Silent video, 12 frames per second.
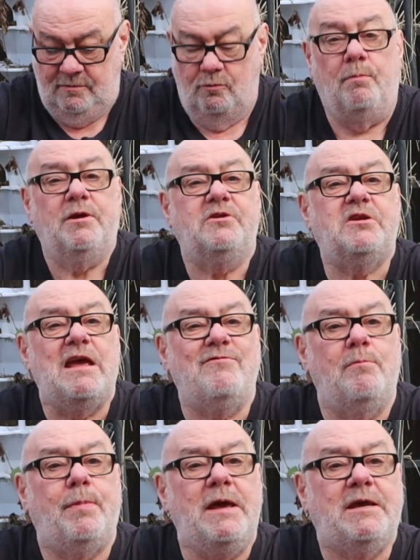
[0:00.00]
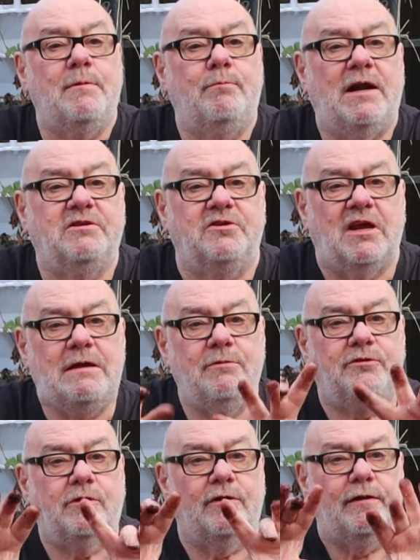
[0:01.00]
Won't be a day for baking bread today
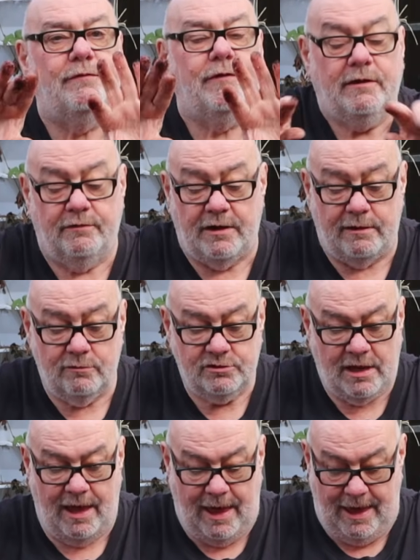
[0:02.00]
with dirty fingernails.